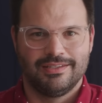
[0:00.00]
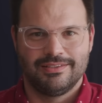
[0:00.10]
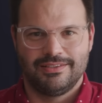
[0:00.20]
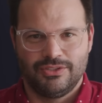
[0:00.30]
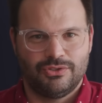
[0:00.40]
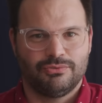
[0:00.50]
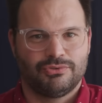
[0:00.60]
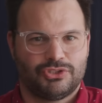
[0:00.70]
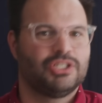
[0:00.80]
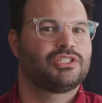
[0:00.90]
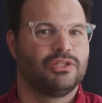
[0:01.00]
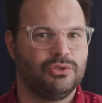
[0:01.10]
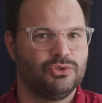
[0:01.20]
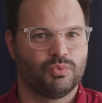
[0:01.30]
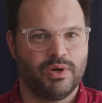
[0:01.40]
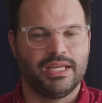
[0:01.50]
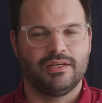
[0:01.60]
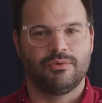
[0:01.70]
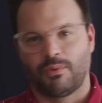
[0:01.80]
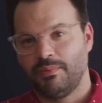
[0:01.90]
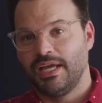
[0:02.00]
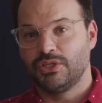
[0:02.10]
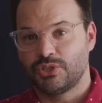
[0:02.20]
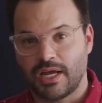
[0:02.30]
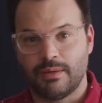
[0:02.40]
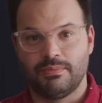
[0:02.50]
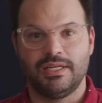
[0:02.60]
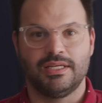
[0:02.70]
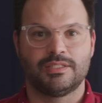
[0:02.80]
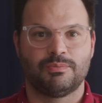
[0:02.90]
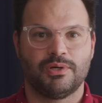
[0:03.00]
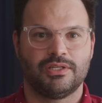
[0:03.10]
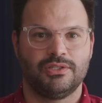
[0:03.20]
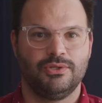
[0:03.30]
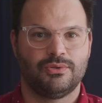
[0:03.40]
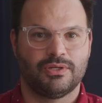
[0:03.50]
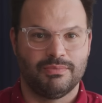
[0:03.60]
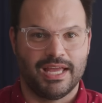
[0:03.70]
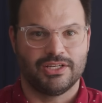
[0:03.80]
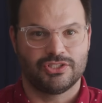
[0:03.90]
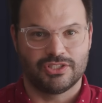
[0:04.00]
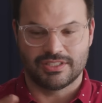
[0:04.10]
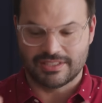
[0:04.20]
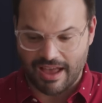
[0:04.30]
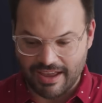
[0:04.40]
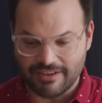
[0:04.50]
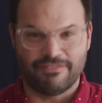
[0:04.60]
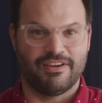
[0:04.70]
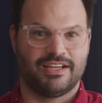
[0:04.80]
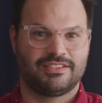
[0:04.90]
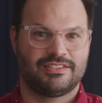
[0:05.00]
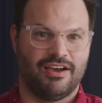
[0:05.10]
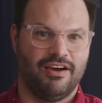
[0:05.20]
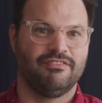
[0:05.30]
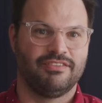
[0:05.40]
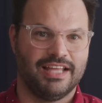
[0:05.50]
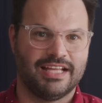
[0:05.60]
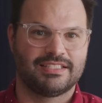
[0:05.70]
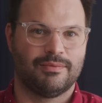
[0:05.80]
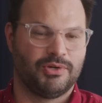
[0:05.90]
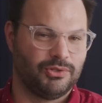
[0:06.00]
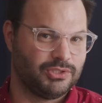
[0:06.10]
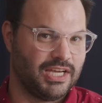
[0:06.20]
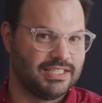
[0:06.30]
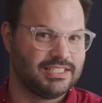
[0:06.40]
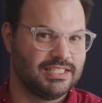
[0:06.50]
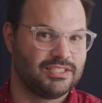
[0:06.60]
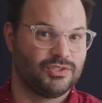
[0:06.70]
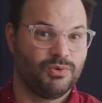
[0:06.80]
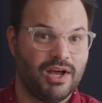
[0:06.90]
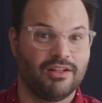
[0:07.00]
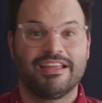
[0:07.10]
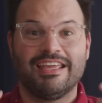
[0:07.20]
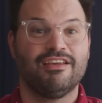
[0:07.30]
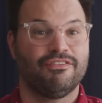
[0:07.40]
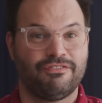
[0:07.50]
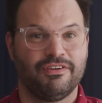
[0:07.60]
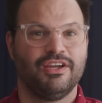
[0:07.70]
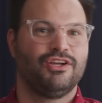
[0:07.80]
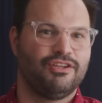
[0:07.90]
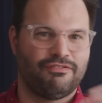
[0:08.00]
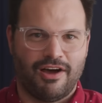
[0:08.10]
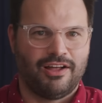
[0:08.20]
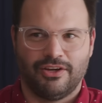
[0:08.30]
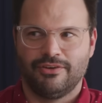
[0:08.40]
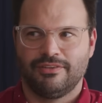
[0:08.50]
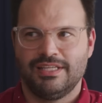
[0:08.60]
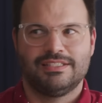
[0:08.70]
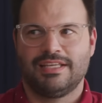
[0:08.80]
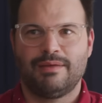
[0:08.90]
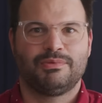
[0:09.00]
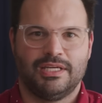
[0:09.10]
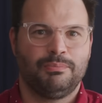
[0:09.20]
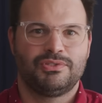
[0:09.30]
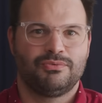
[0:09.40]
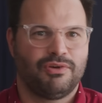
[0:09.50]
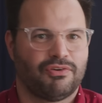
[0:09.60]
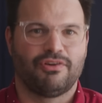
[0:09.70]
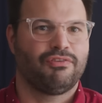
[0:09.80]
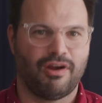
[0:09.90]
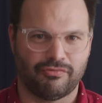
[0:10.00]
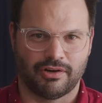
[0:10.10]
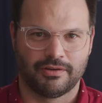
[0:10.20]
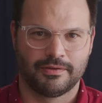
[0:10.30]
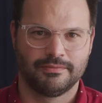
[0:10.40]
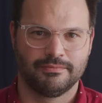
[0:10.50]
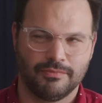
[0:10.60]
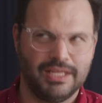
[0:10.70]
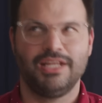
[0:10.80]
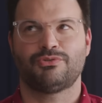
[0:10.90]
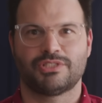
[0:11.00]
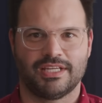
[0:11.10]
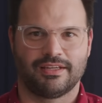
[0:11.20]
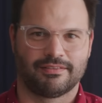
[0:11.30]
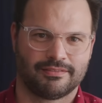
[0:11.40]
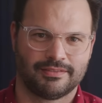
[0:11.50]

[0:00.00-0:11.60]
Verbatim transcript: You don't just lose weight or manage diabetes, but you can manage the side effects of that semaglutide assist as well if you follow these same tips we've heard forever. Interesting.